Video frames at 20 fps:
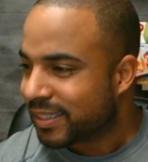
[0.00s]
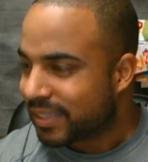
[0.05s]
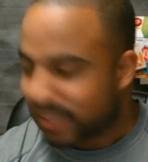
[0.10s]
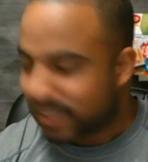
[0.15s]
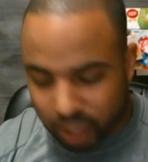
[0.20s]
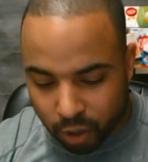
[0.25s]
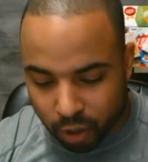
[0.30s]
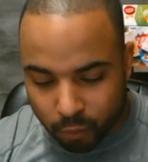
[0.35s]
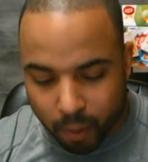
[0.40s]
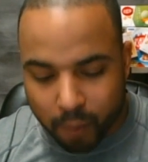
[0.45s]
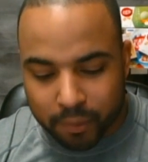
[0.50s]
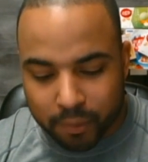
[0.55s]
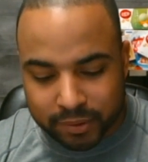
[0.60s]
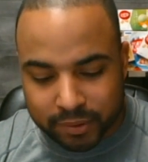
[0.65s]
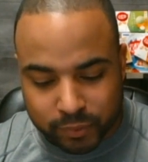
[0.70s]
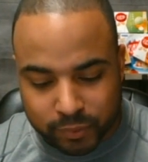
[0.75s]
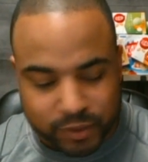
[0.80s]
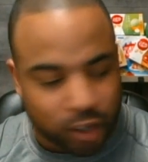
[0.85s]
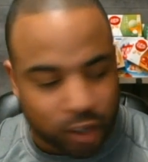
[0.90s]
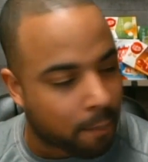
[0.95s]
So what
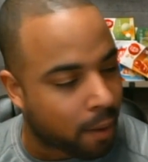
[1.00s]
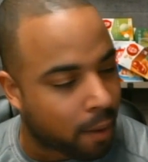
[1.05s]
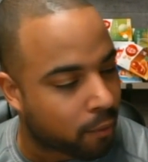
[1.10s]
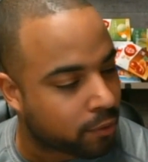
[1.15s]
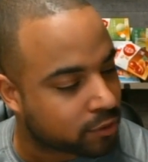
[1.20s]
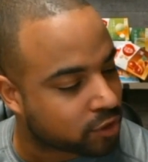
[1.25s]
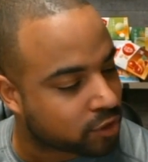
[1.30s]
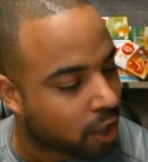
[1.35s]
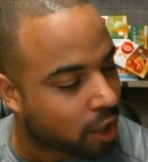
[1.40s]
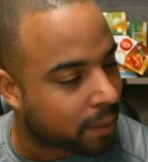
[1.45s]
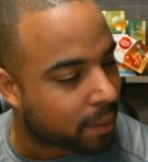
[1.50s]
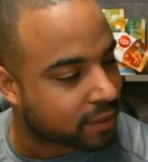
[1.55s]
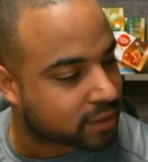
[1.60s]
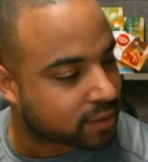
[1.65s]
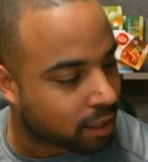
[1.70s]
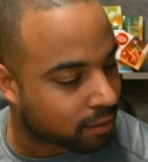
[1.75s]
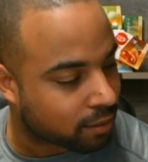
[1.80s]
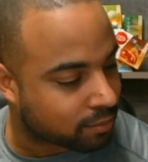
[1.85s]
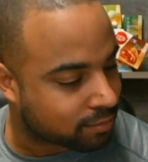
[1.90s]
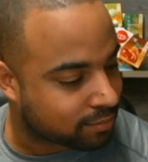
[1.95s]
was we talking about? We was talking about
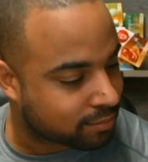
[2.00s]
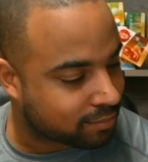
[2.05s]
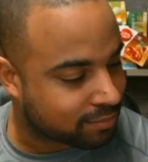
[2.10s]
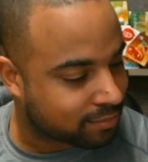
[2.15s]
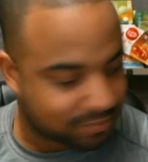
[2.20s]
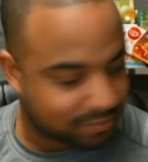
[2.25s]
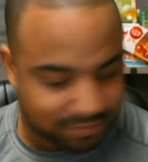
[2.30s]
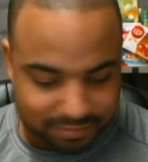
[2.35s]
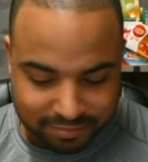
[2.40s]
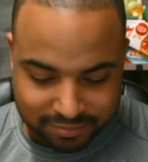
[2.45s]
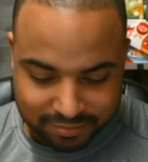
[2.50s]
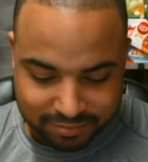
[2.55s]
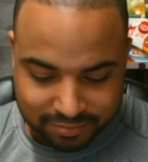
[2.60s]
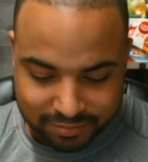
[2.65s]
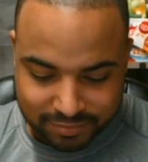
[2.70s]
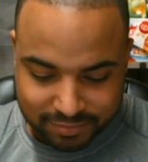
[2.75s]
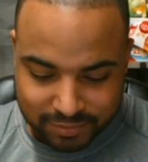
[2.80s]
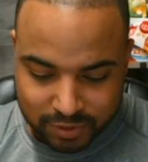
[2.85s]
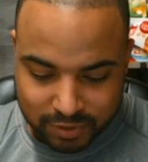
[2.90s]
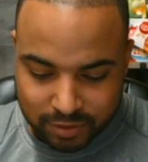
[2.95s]
something.
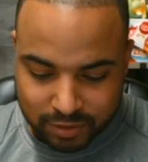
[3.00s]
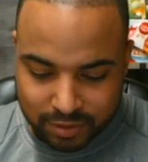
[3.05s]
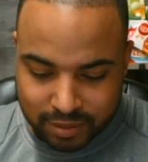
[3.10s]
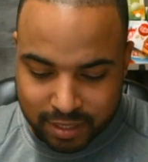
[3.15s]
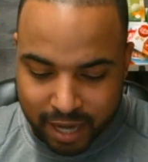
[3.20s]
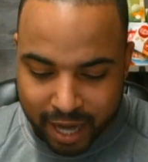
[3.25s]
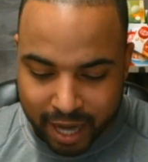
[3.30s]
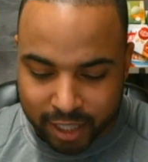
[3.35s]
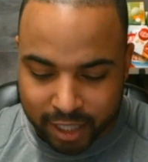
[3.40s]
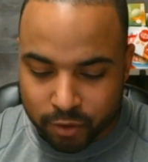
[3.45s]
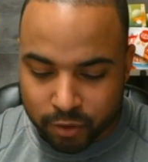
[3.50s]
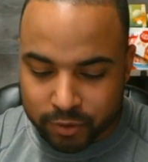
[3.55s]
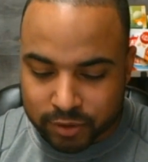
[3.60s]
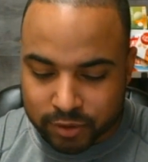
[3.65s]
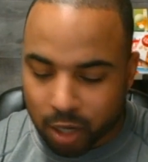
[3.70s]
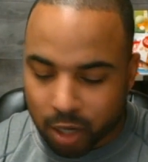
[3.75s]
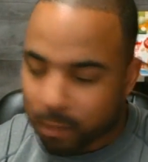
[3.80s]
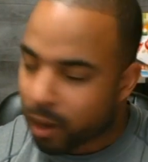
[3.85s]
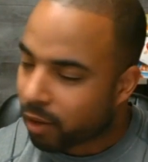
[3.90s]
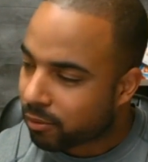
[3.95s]
I know we was
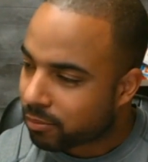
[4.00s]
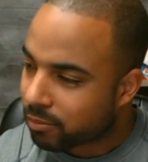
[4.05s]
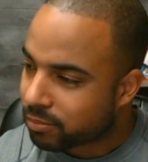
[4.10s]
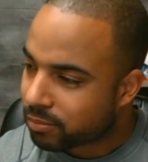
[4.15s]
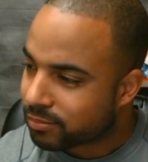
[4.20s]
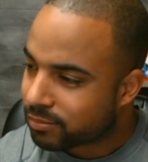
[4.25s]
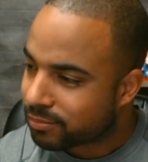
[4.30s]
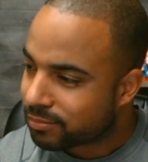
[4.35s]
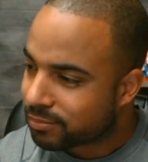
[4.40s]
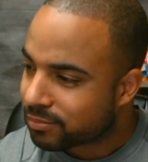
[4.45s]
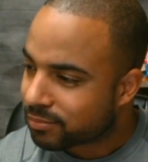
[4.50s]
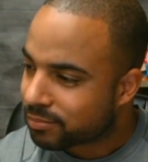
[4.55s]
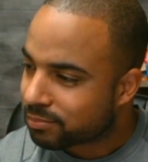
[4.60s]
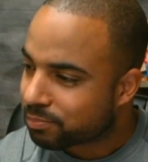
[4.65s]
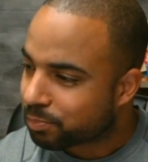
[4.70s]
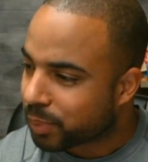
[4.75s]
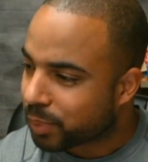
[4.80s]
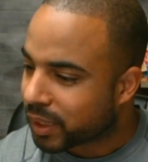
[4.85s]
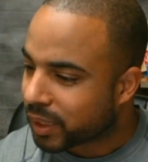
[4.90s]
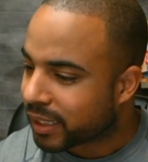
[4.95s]
talking about
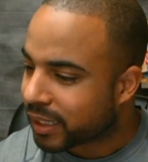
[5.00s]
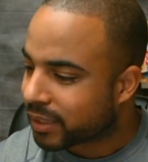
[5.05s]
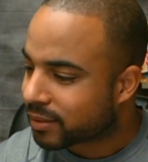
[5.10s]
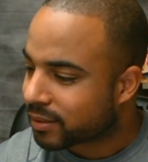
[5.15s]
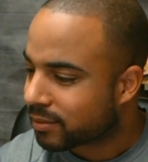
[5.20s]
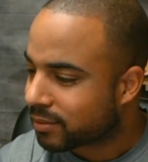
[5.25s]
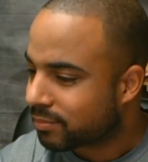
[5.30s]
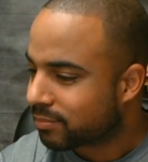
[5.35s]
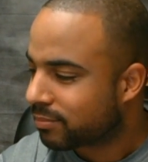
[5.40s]
bullets.